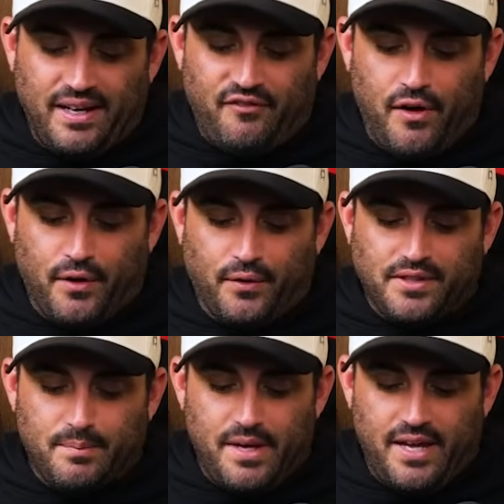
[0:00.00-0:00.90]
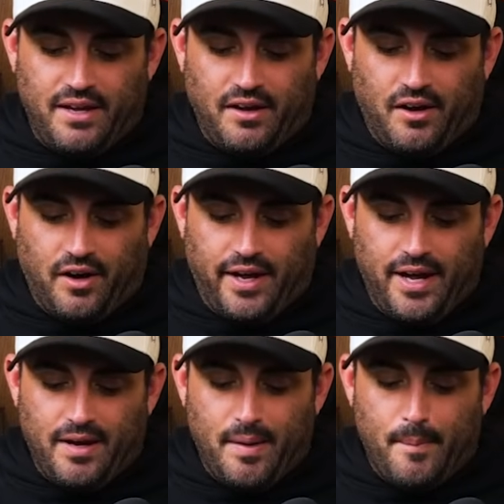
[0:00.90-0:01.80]
lead photo is me on
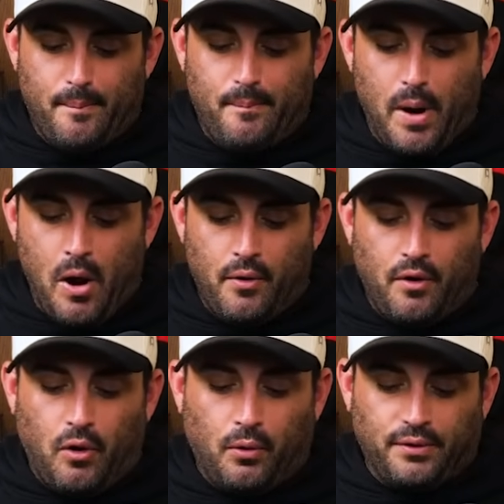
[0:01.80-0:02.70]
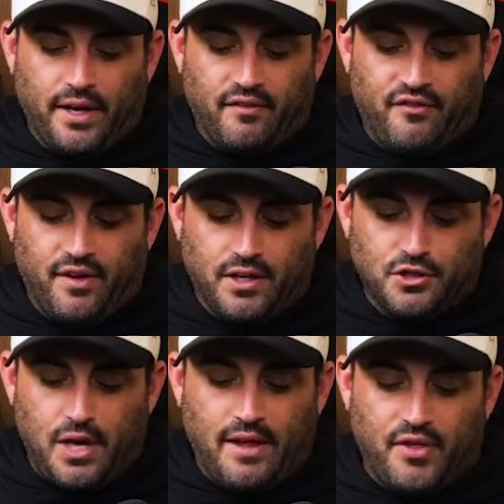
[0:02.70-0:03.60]
a boat holding a
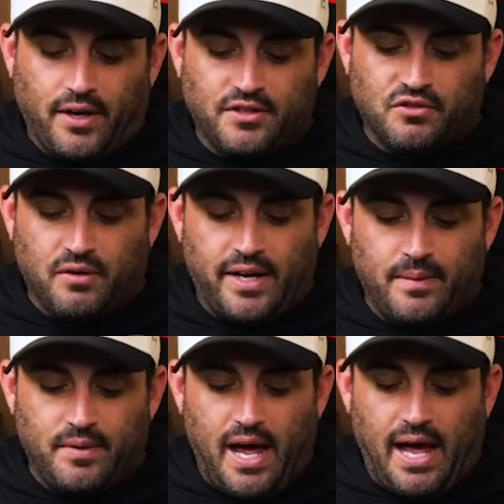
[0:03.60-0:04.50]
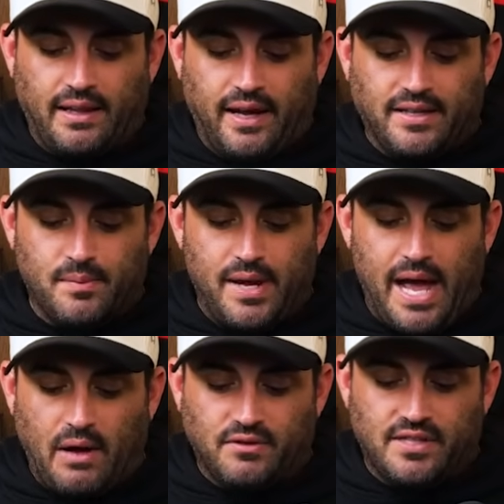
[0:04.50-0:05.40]
fish. I thought it screamed, I like to be
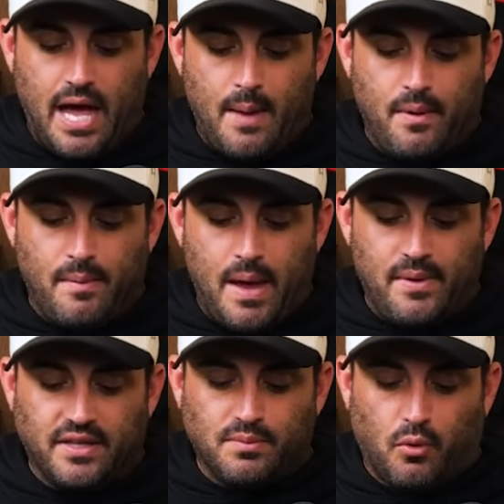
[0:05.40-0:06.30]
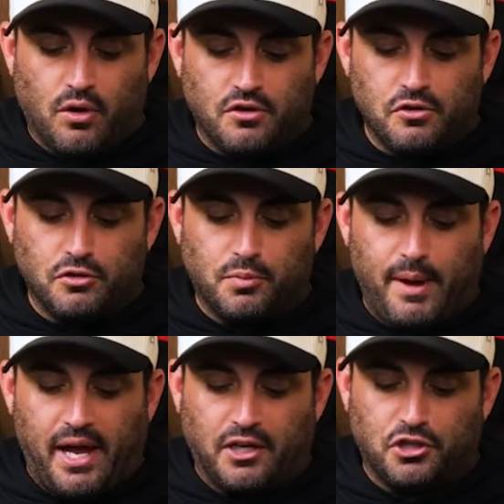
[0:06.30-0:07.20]
outside, but maybe it's more
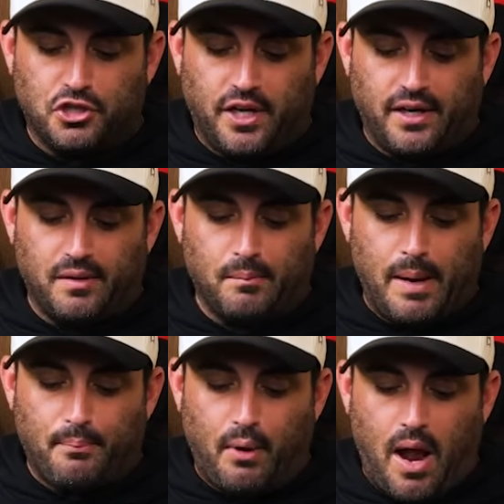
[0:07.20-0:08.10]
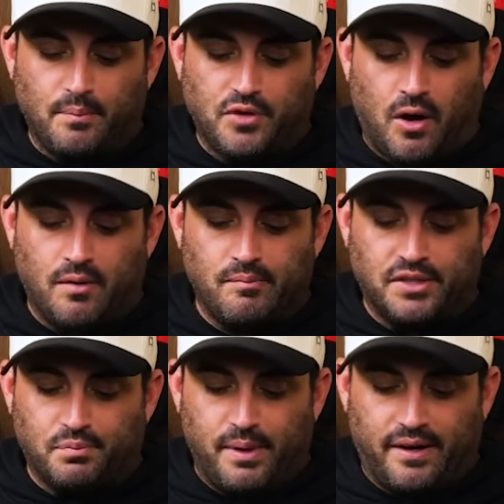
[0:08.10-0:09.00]
douchebag chic. My prompts aren't
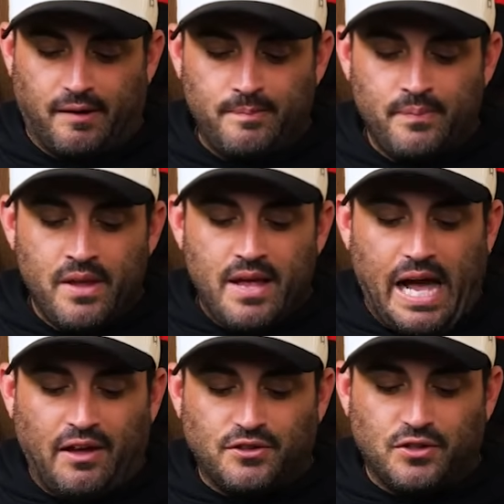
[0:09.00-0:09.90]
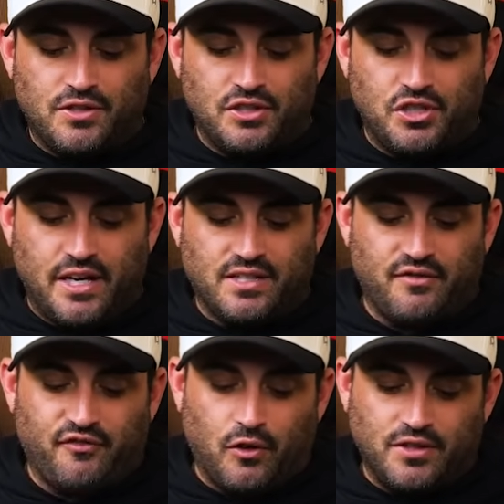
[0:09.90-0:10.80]
much better. I also
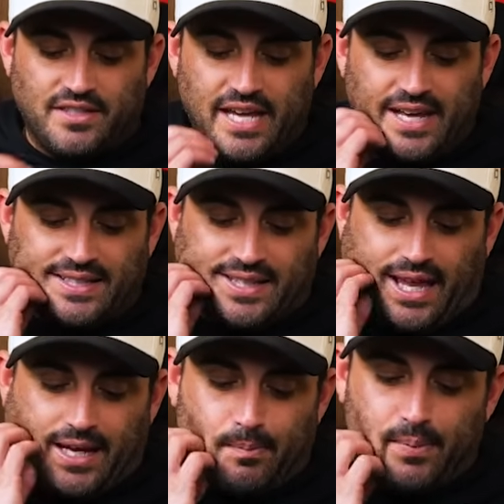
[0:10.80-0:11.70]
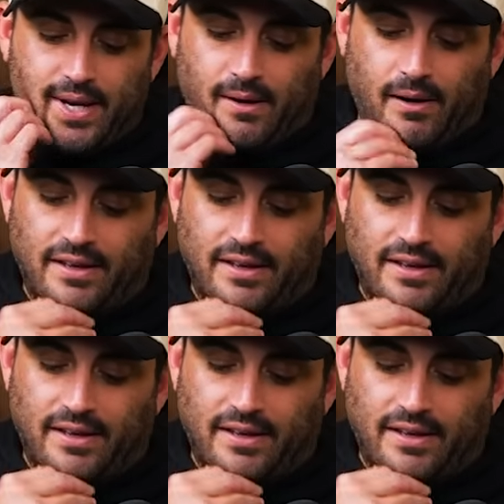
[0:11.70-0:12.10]
suggest first dates like beer